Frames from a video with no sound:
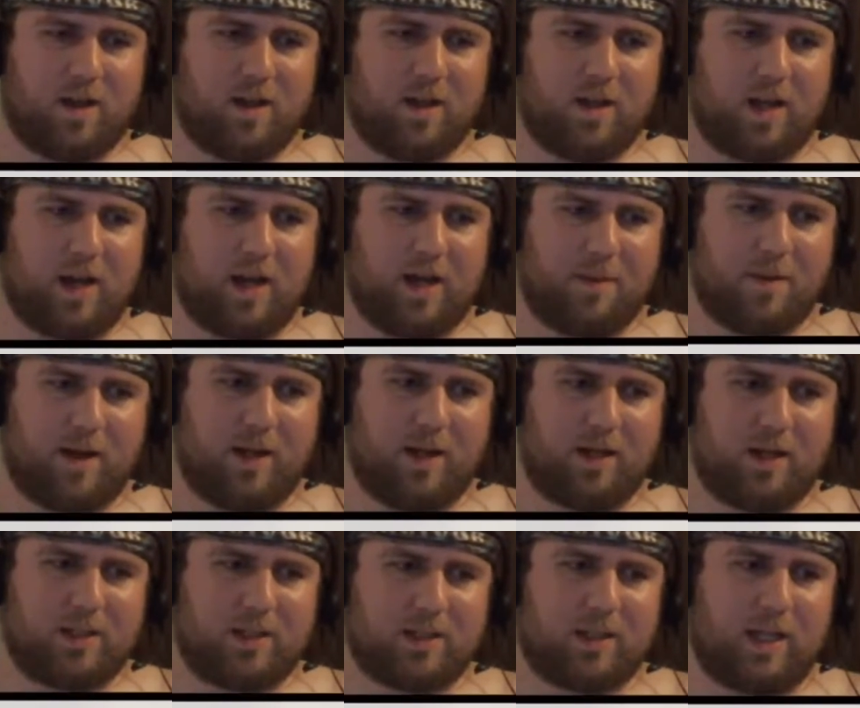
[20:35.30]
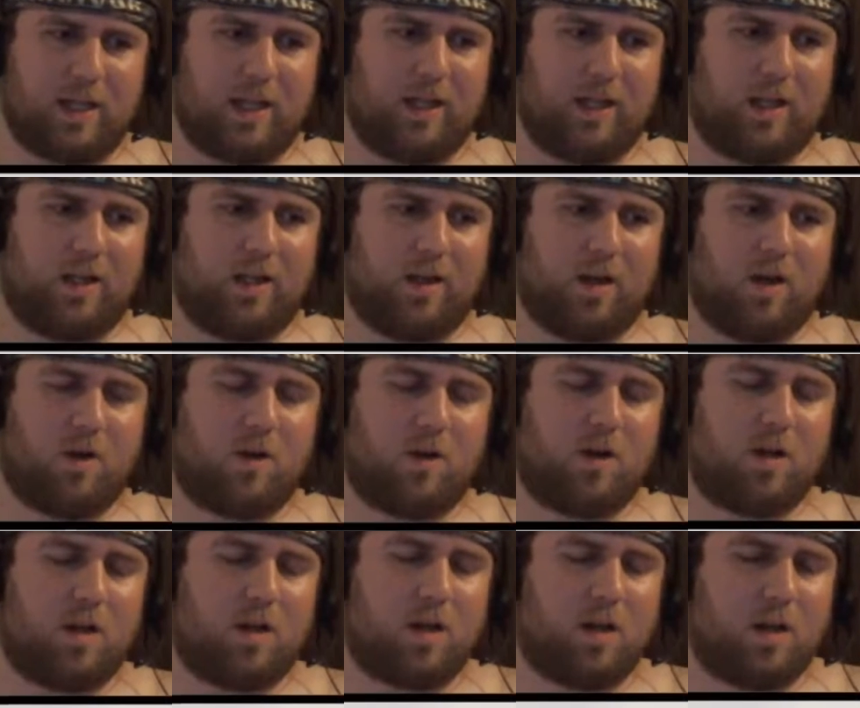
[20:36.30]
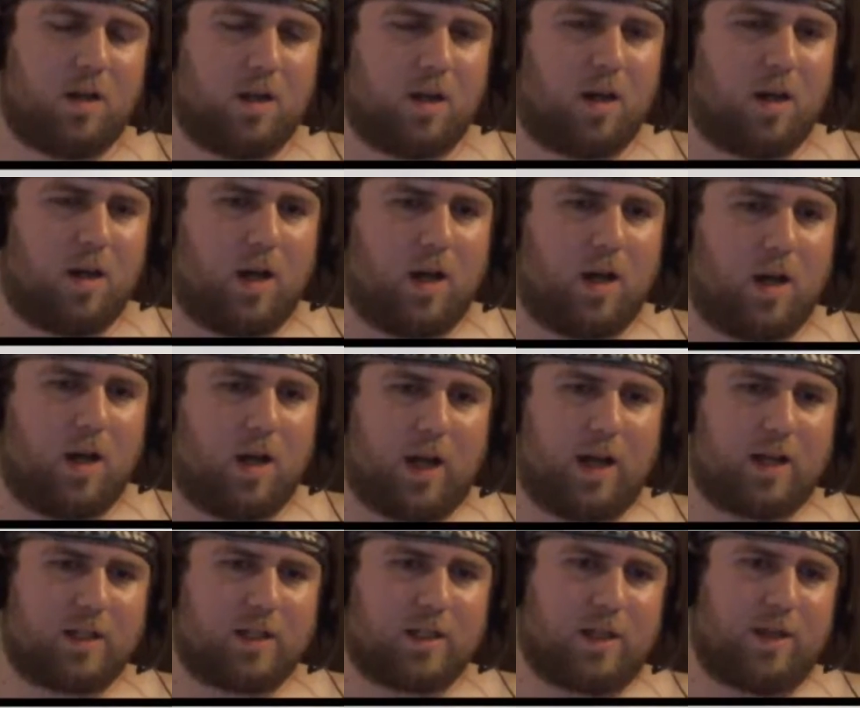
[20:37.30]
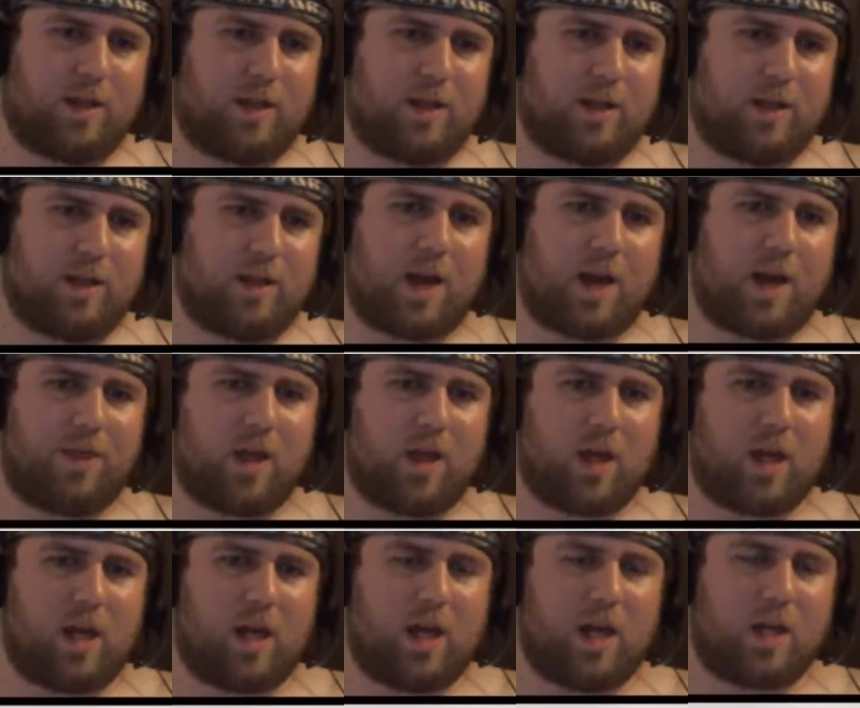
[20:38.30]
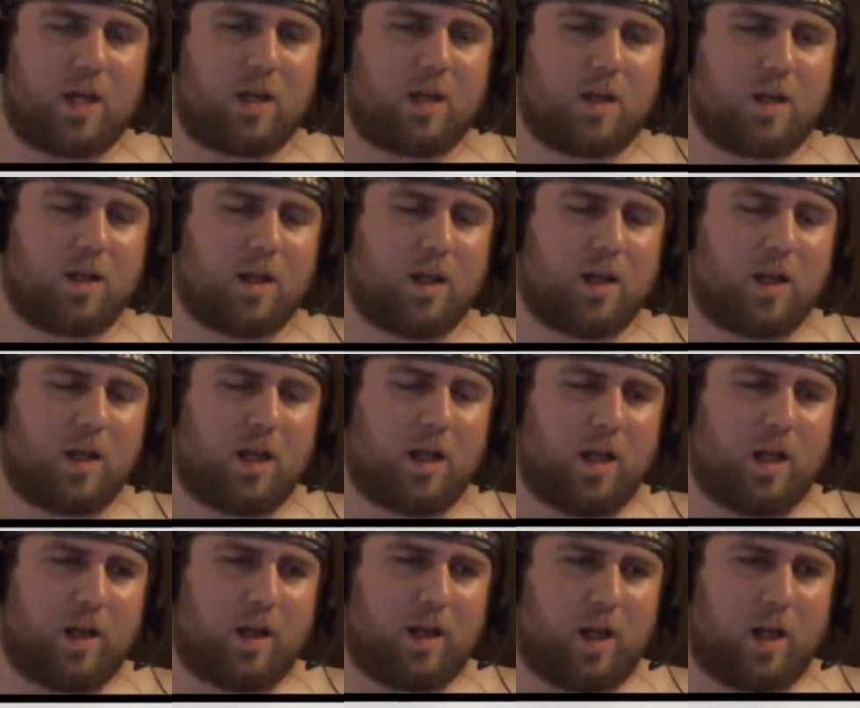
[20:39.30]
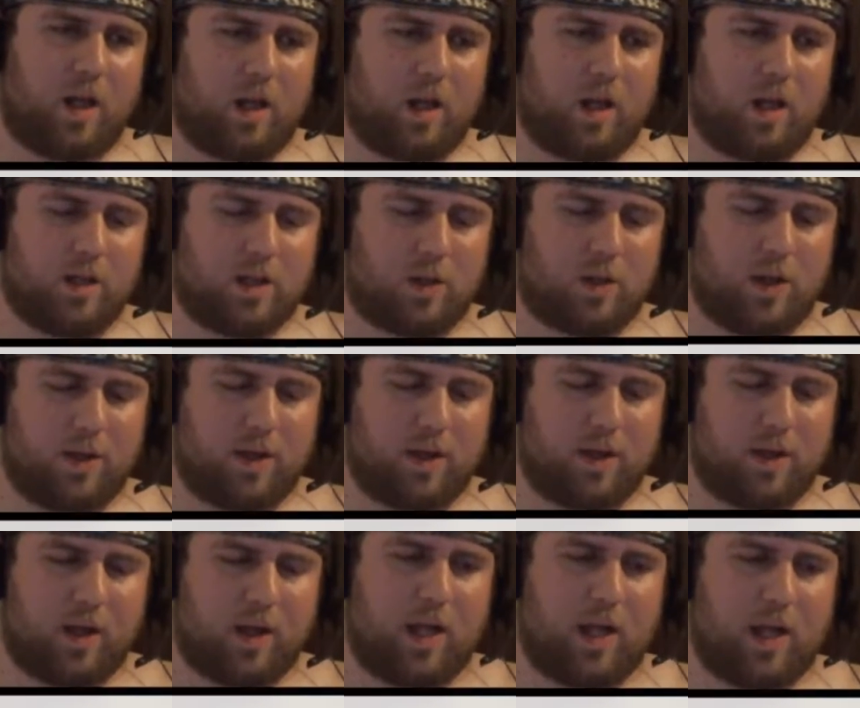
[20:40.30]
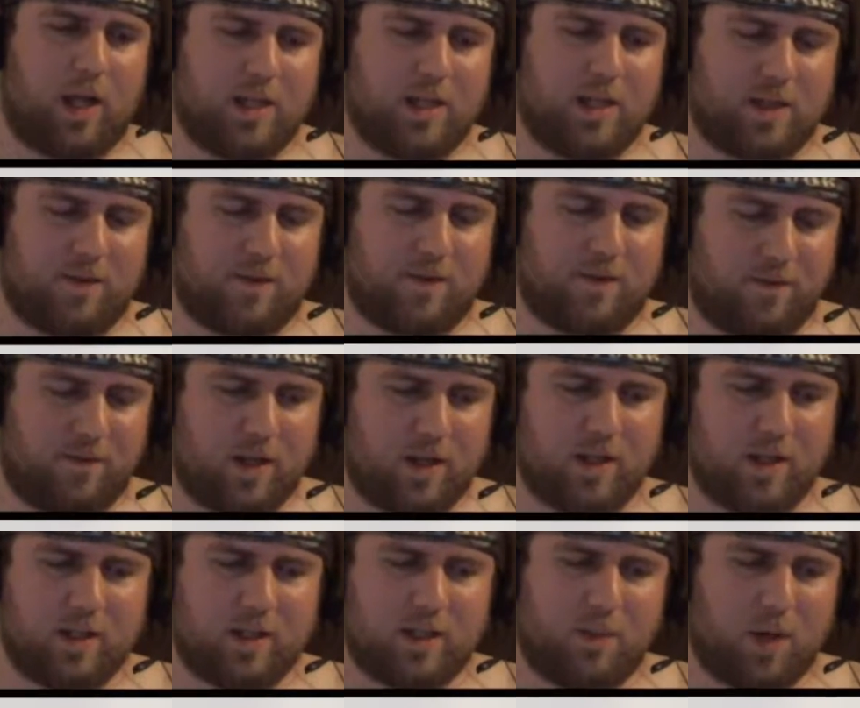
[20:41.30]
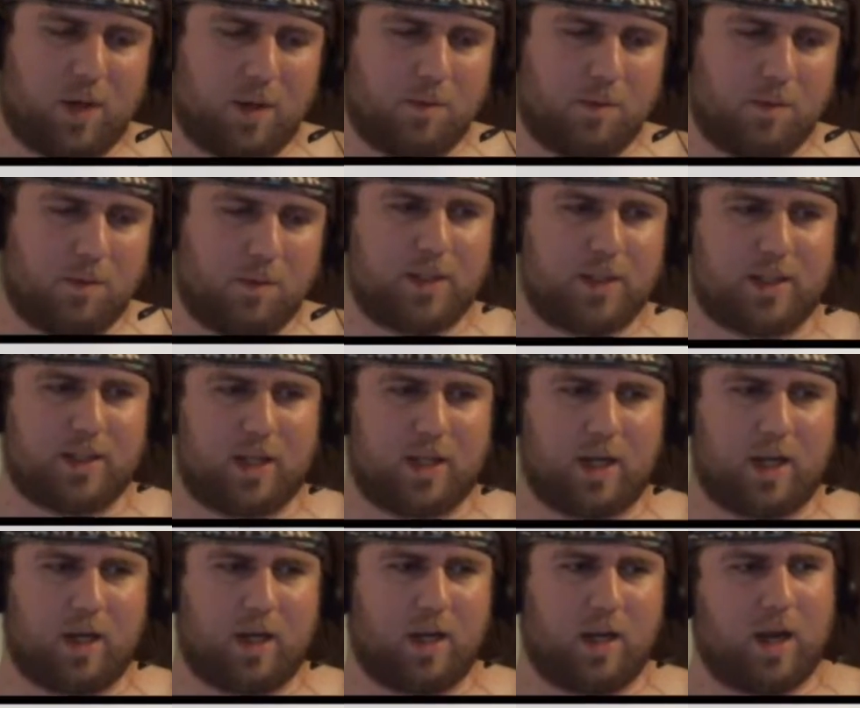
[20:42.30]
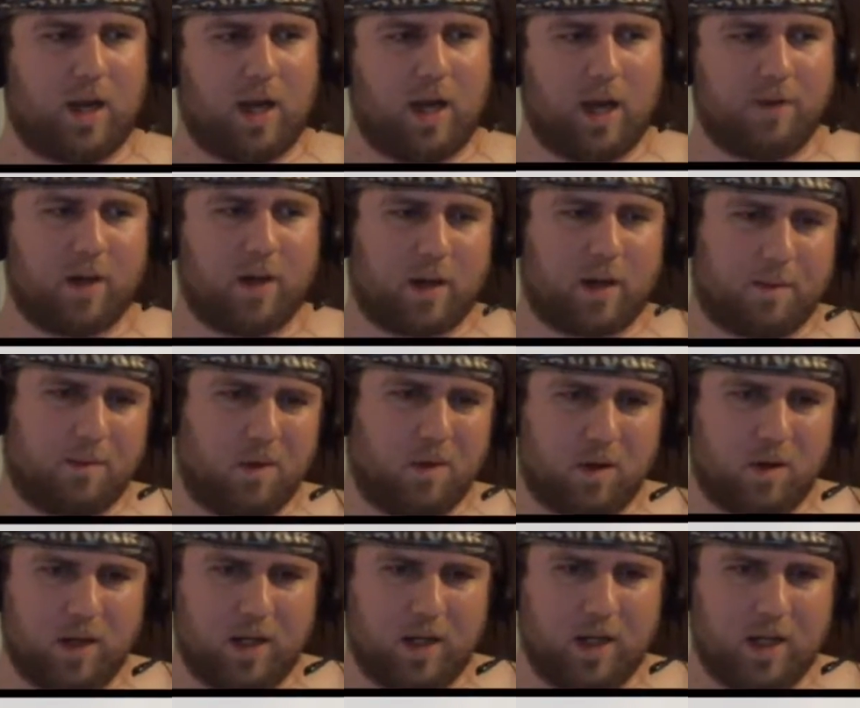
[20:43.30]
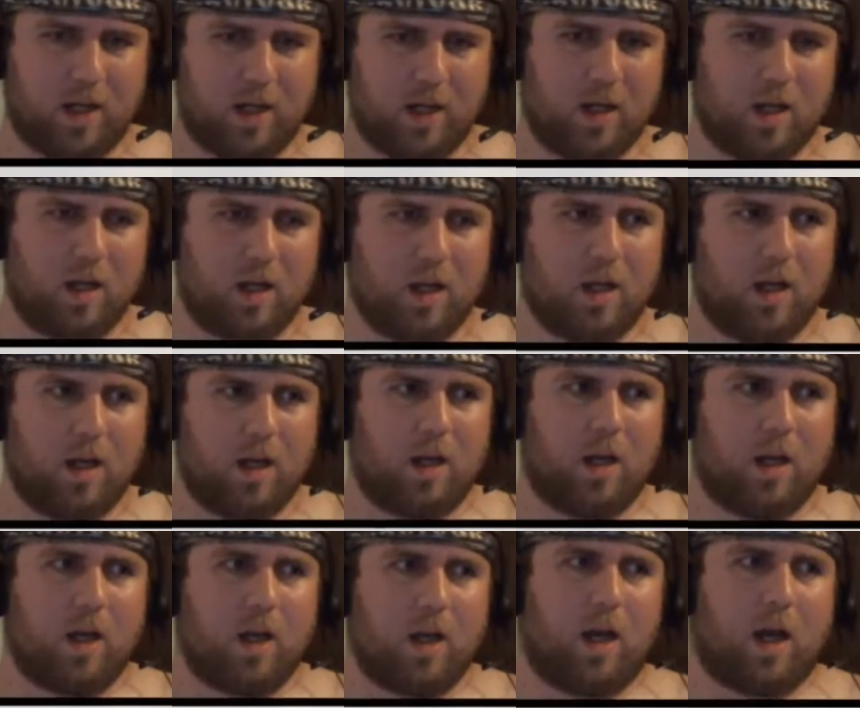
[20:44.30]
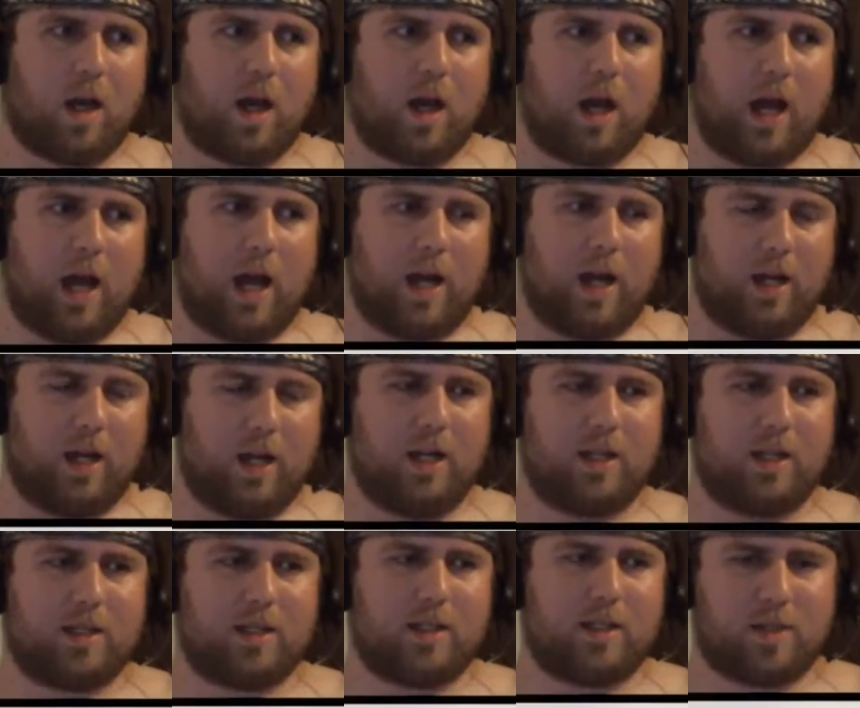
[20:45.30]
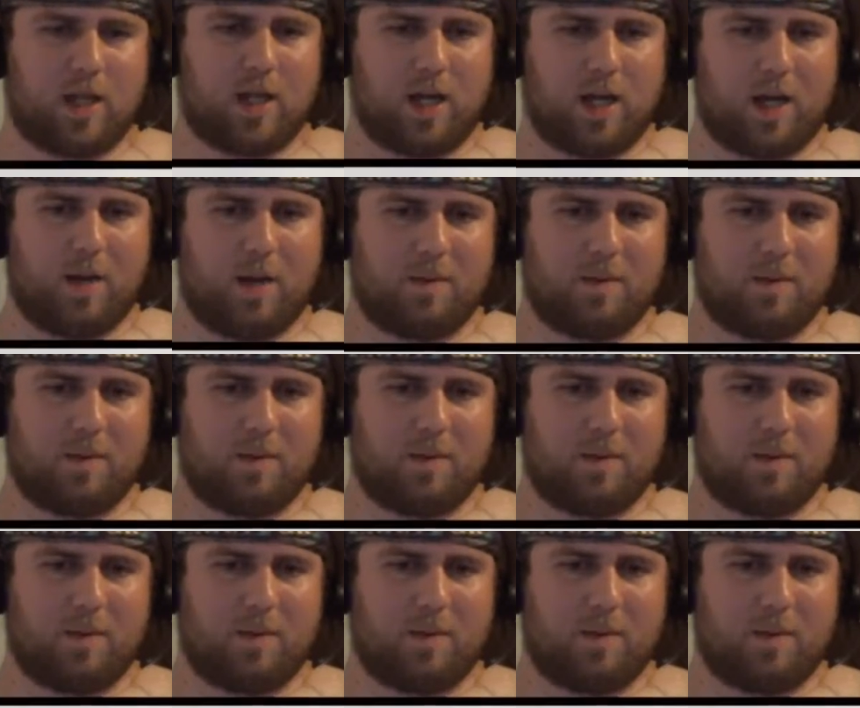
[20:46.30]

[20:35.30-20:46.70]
anybody else lately, though. So I think he. So I think in his defense, he probably said, "I've got immunity. I need some time